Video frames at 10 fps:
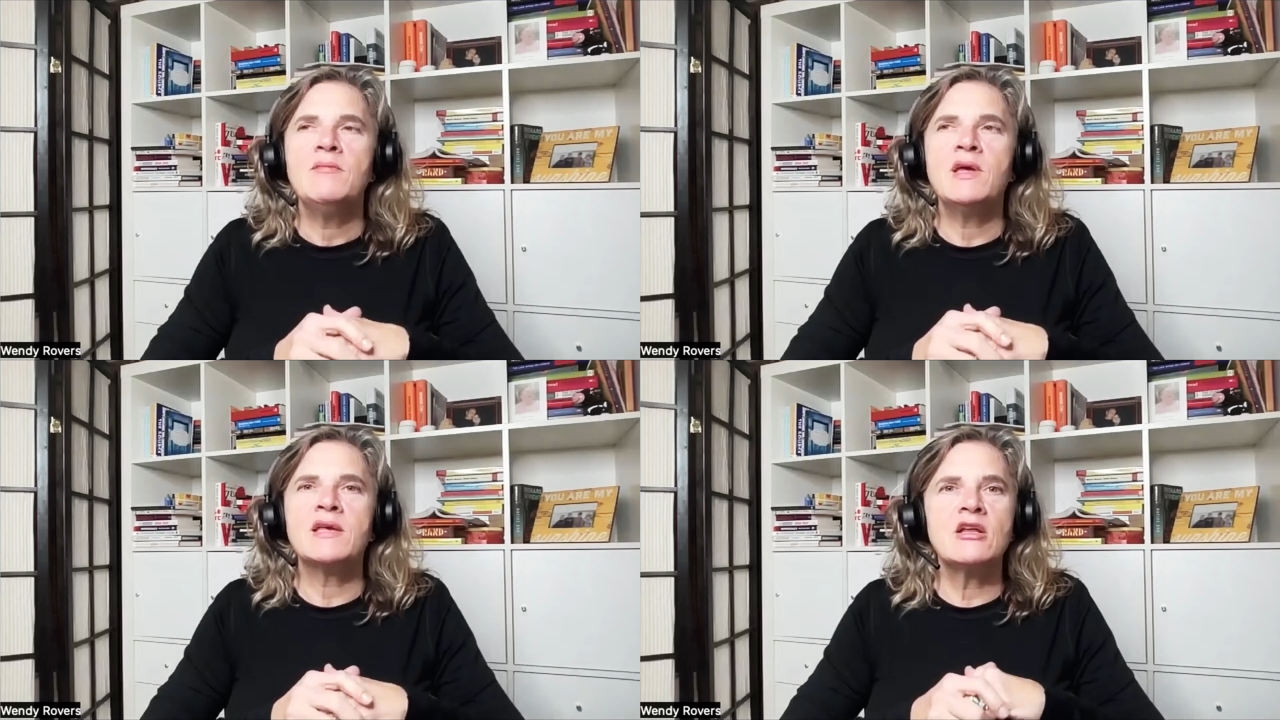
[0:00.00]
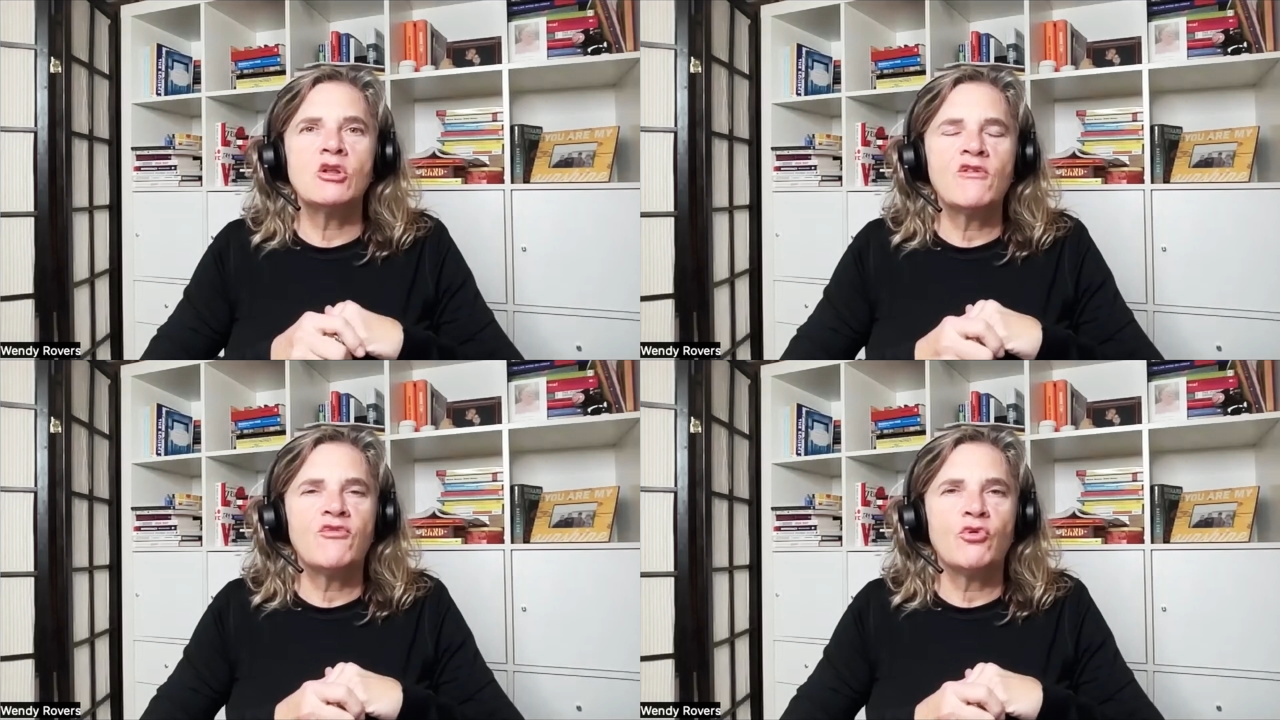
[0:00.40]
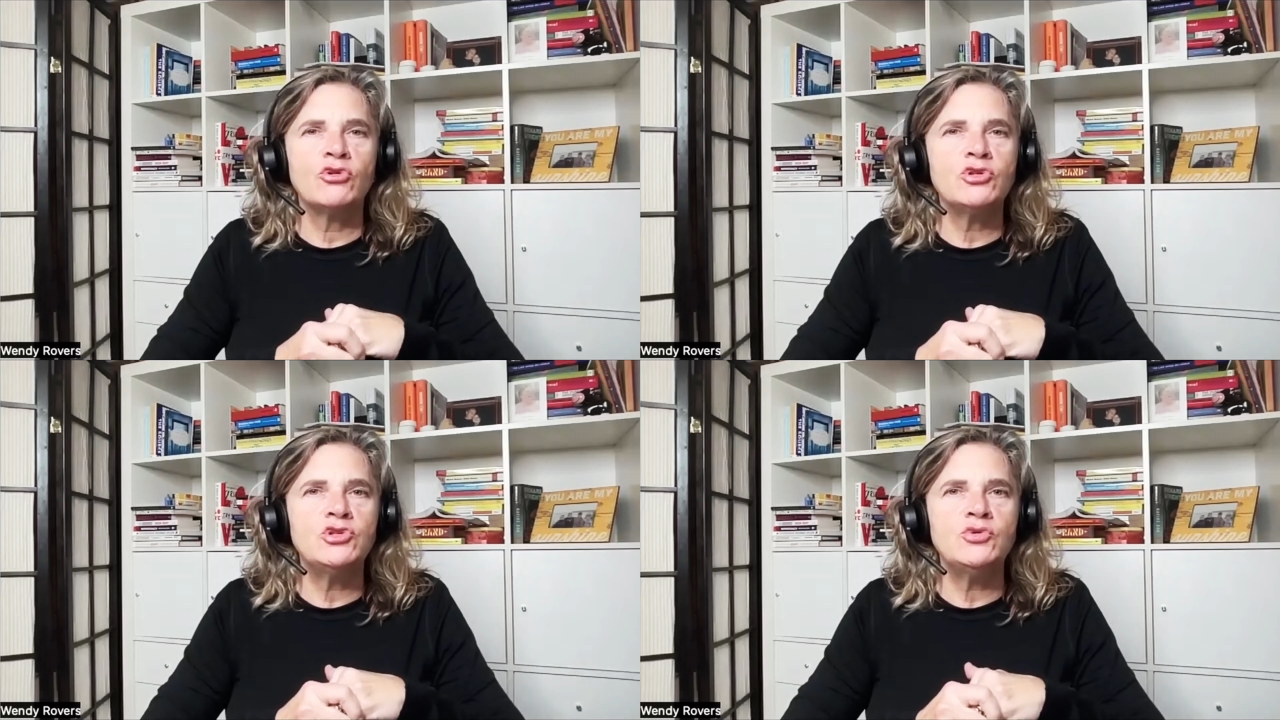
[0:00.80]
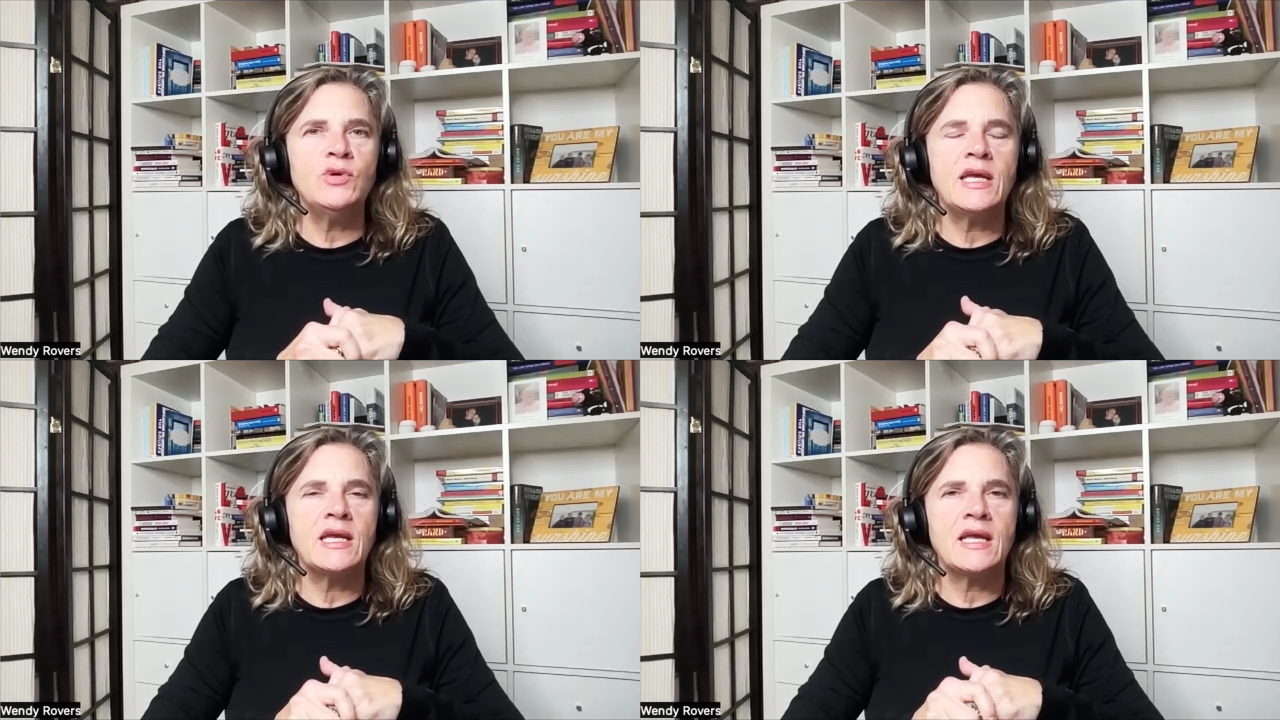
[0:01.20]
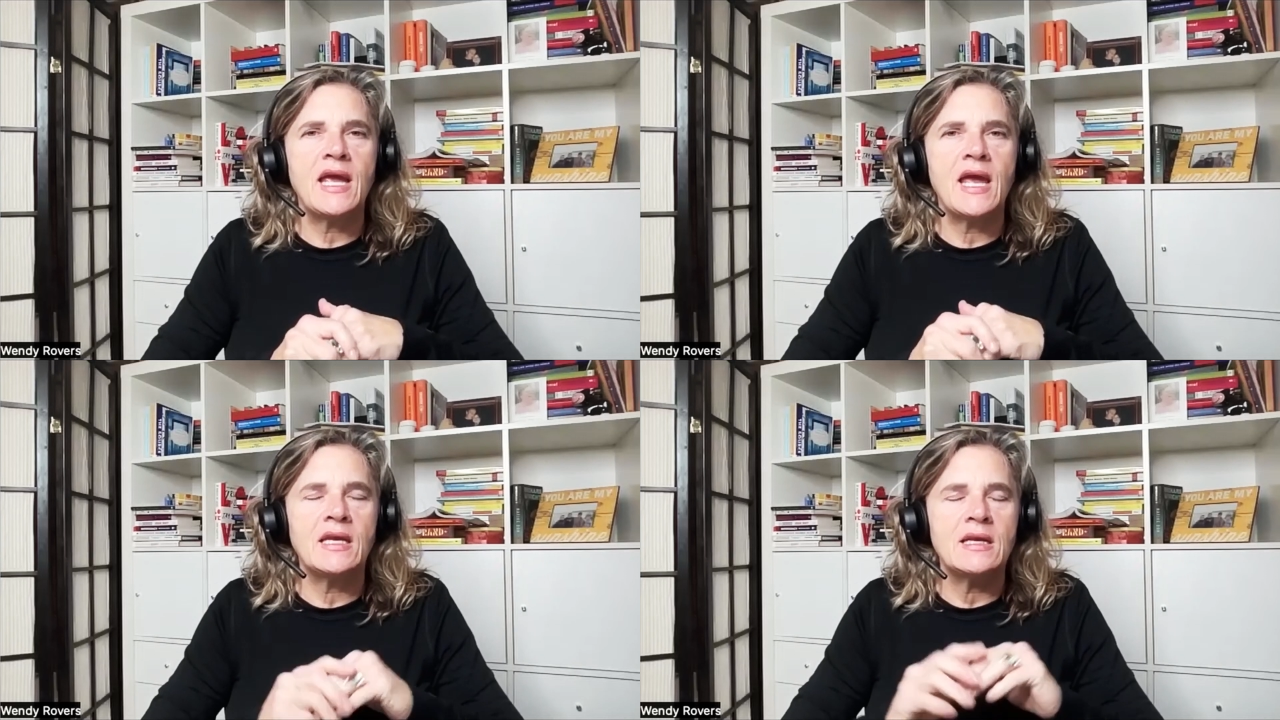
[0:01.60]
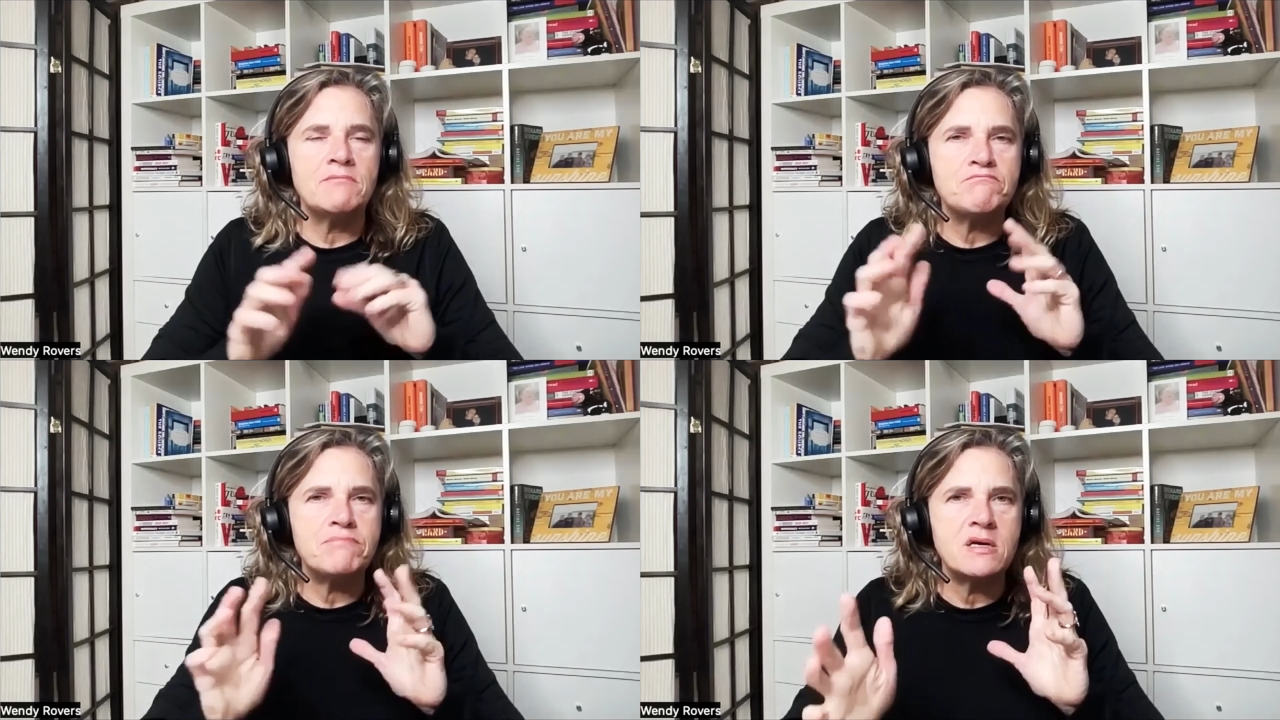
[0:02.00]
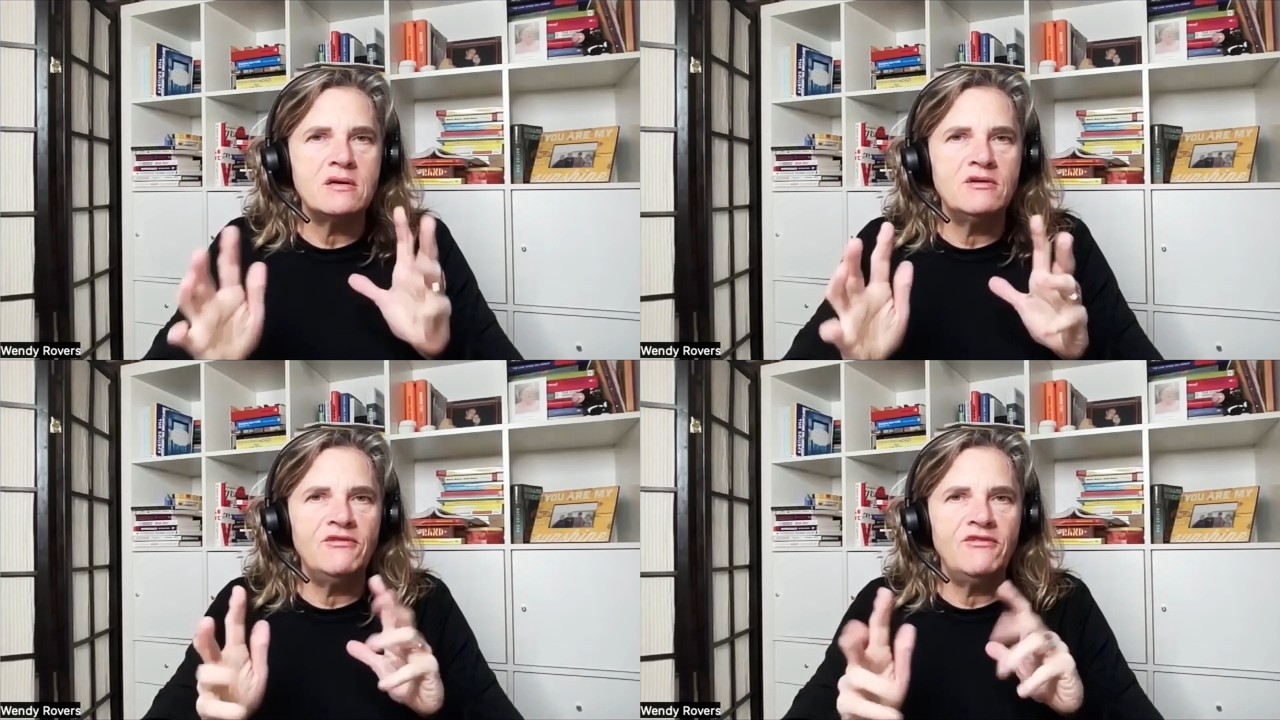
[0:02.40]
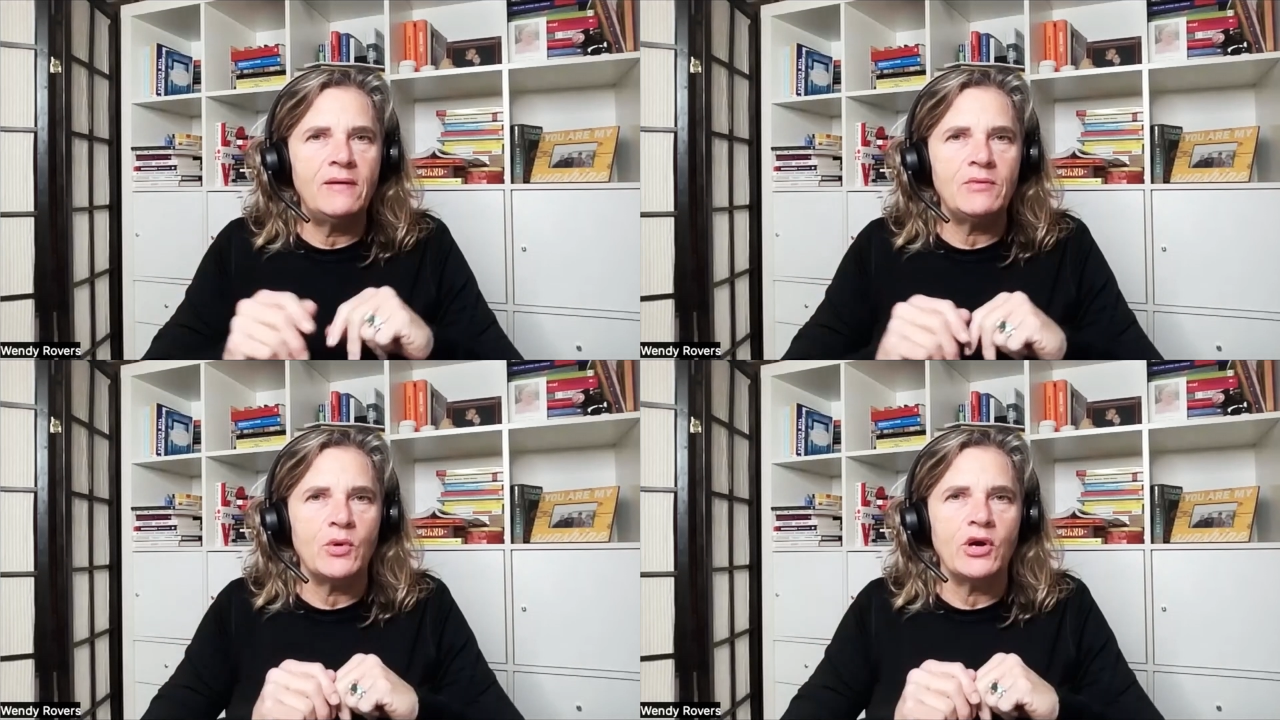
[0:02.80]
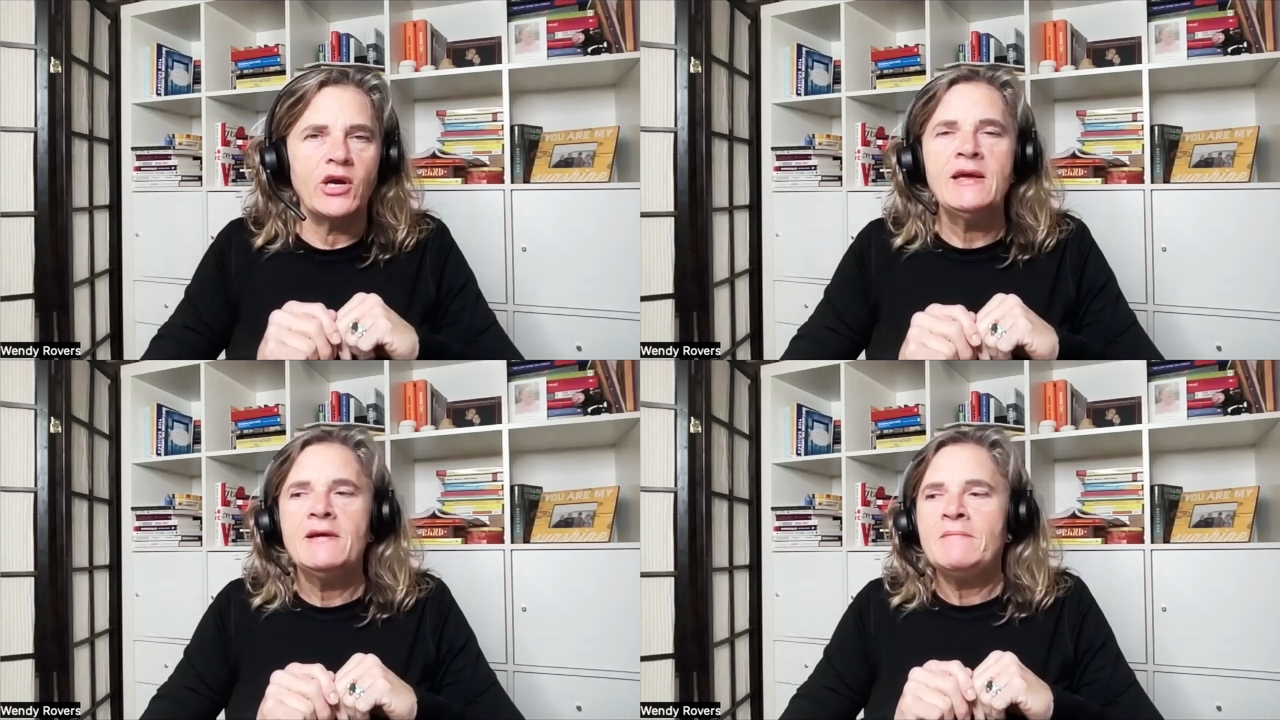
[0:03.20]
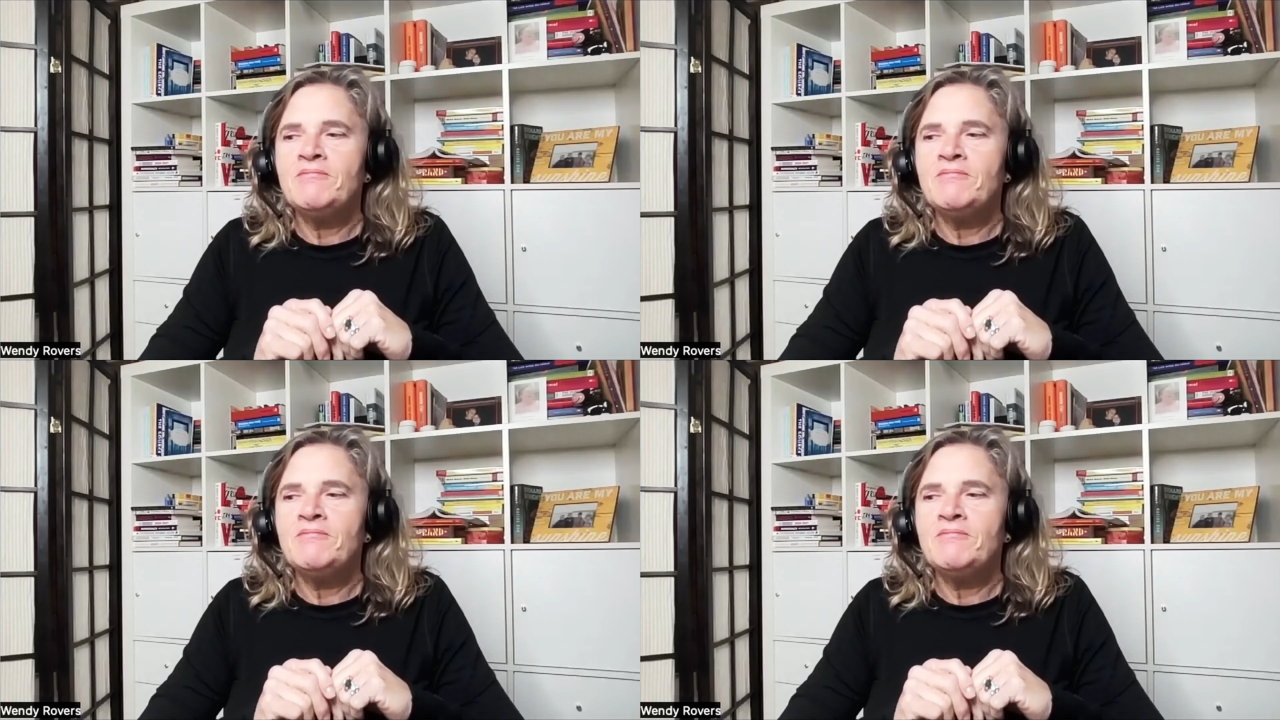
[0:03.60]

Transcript: because I look forward to doing it again in about February,